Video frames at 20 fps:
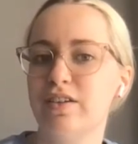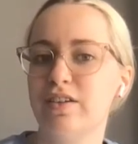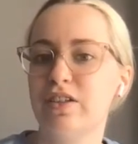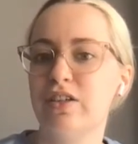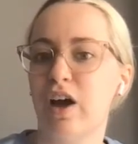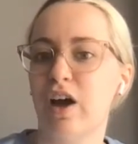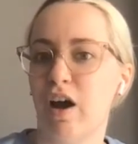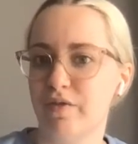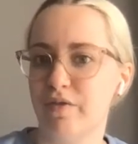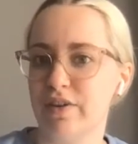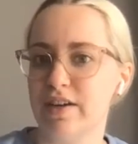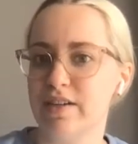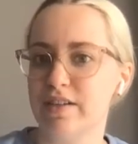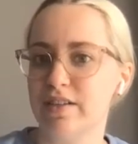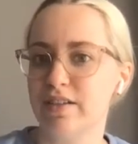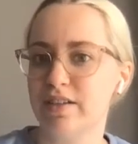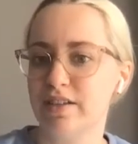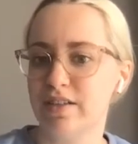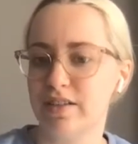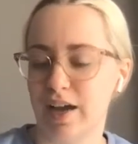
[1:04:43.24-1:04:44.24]

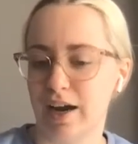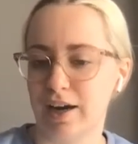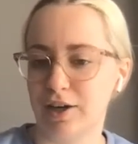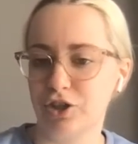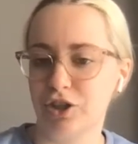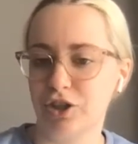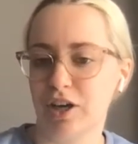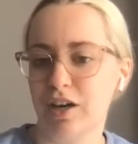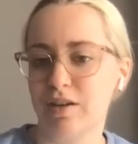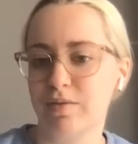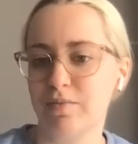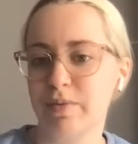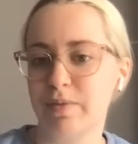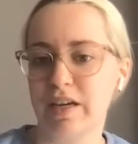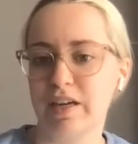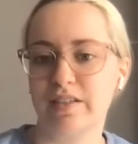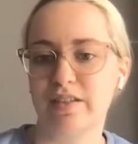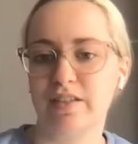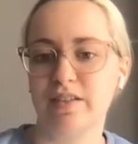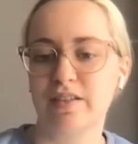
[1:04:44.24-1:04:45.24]
toughest section
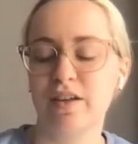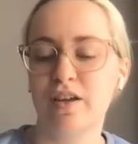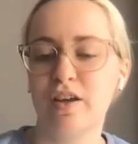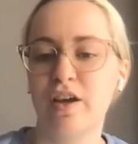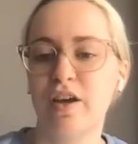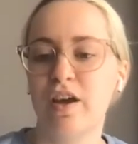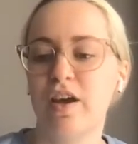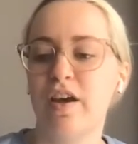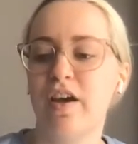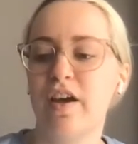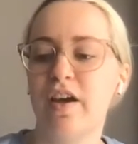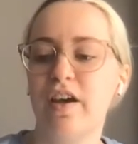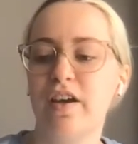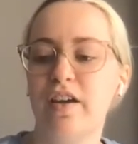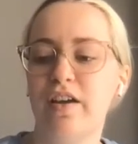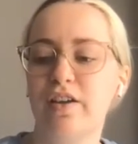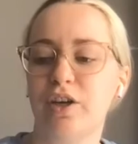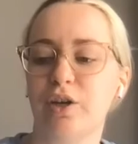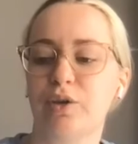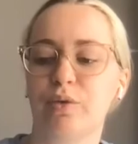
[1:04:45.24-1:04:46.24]
because
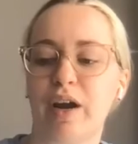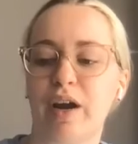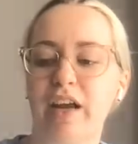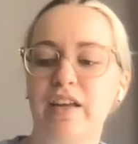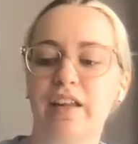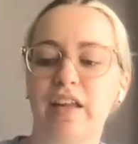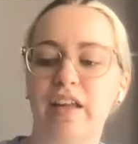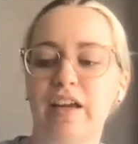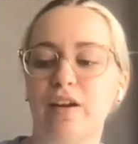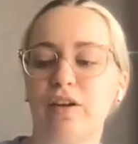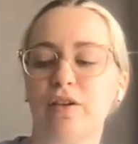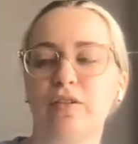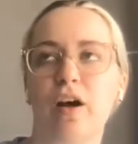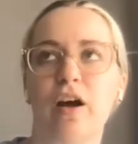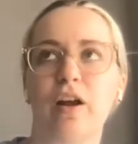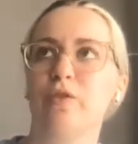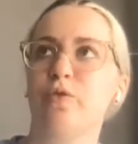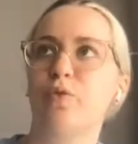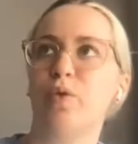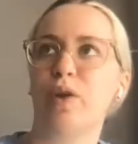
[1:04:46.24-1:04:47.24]
you're right, like in a
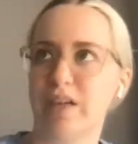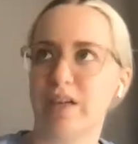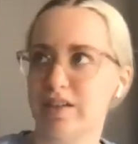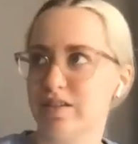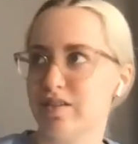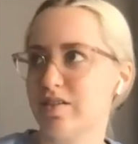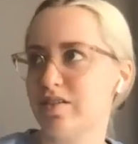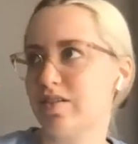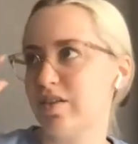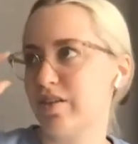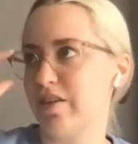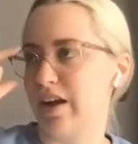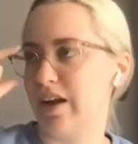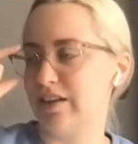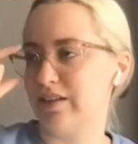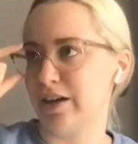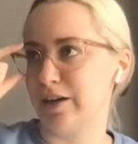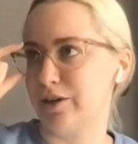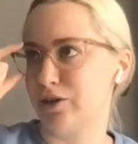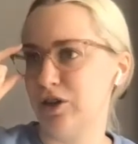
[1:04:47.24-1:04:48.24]
lot of ways, that
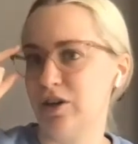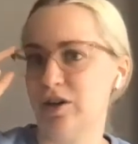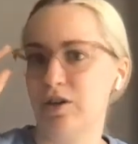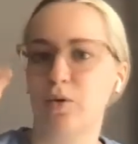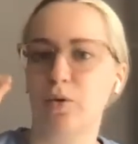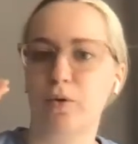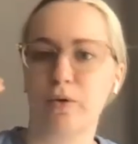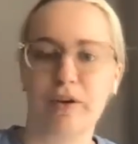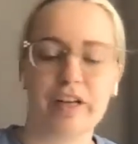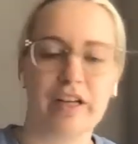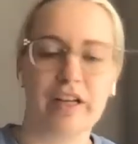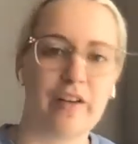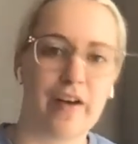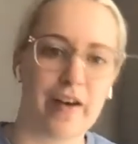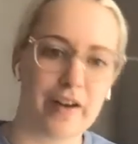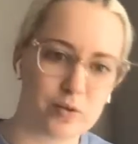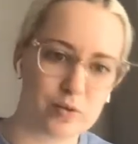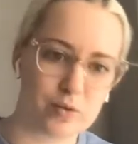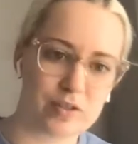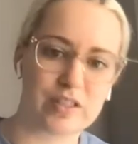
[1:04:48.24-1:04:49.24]
section already
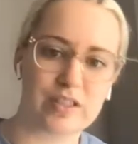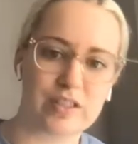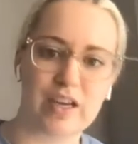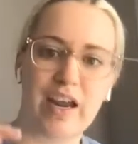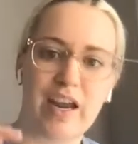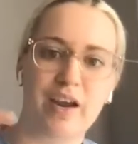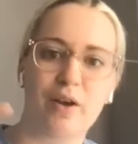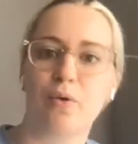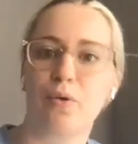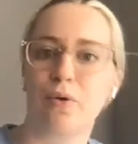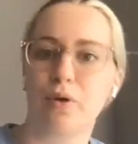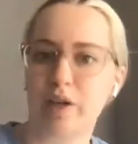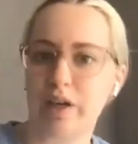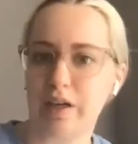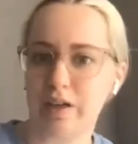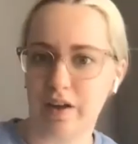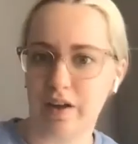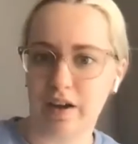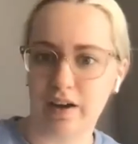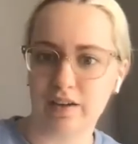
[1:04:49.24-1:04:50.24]
aligns with state, already
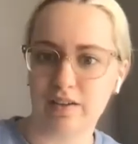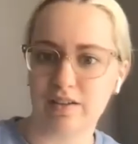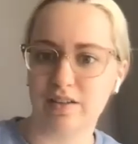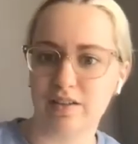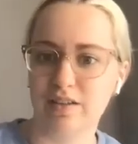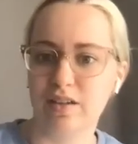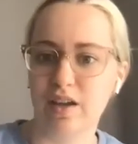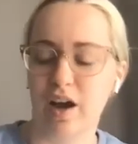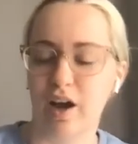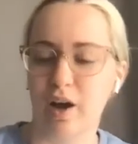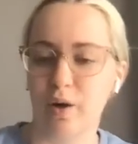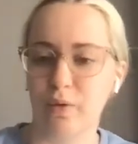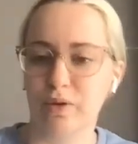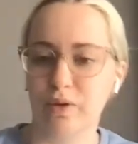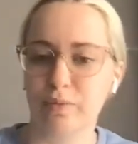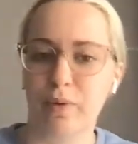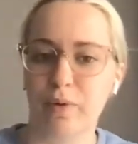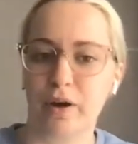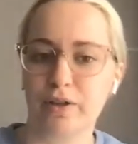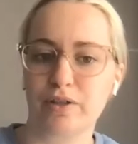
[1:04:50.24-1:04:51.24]
aligns
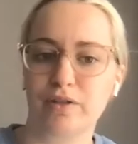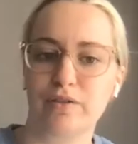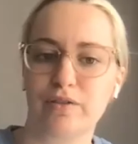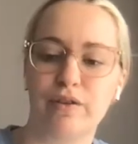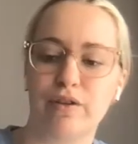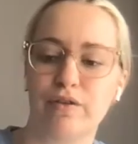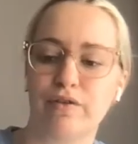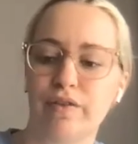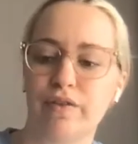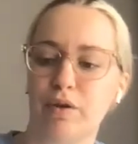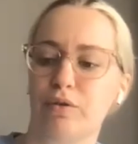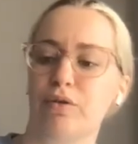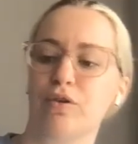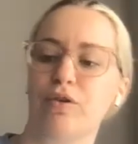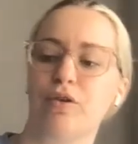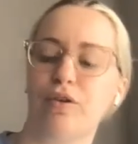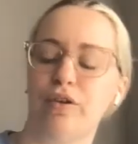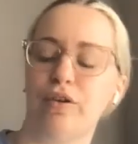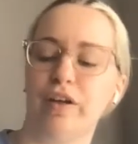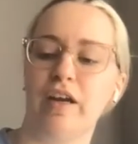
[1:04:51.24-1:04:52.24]
with parts of the
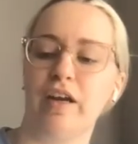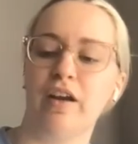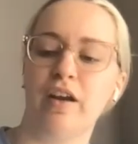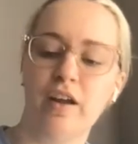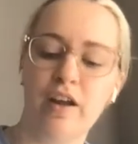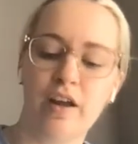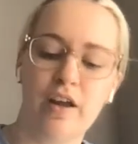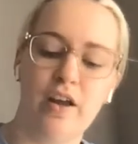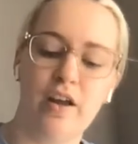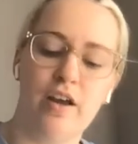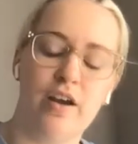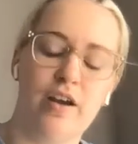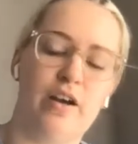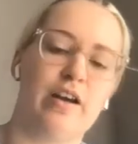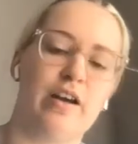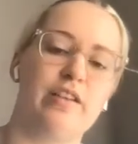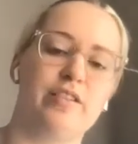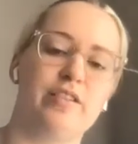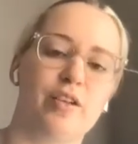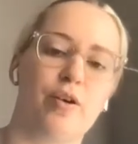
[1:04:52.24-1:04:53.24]
federal, and
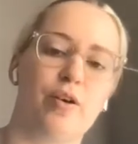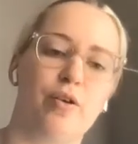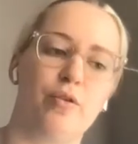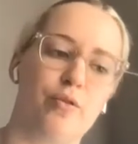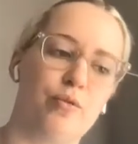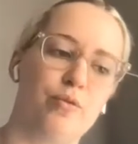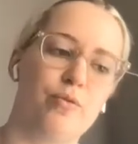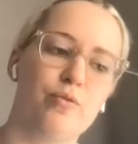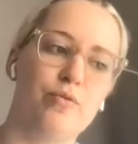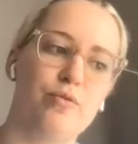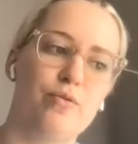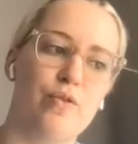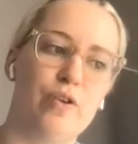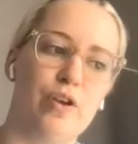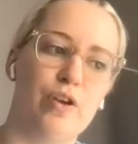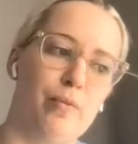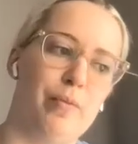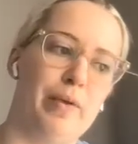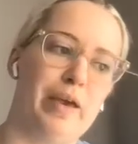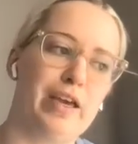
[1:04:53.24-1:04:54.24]
so,
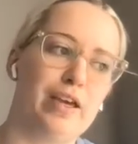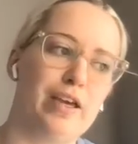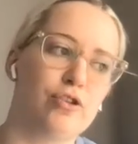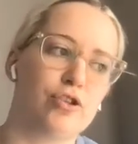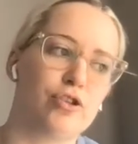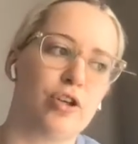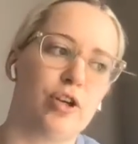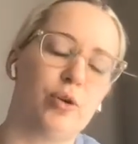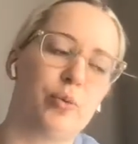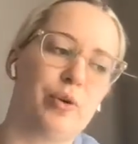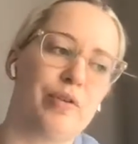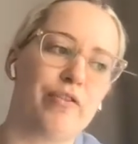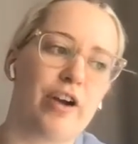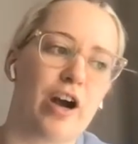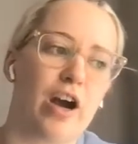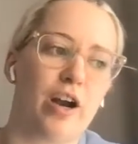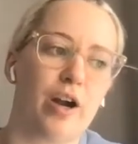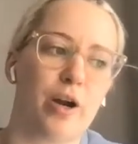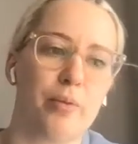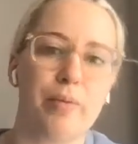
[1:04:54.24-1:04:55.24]
making sure we've
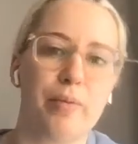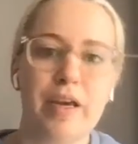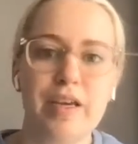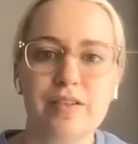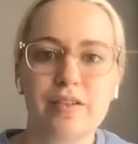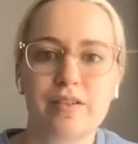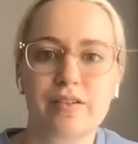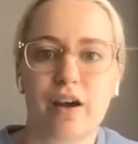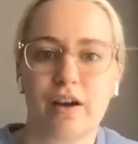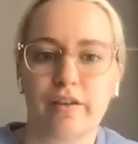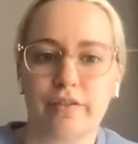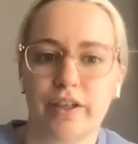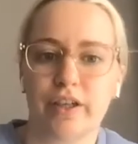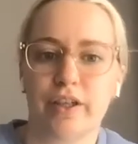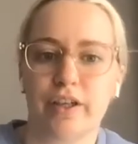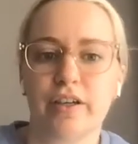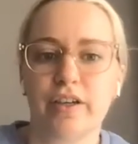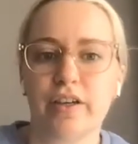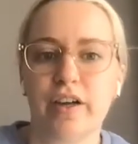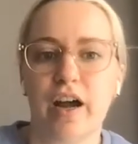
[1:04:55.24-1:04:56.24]
got our bases
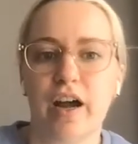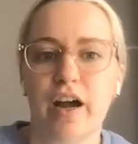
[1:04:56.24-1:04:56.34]
covered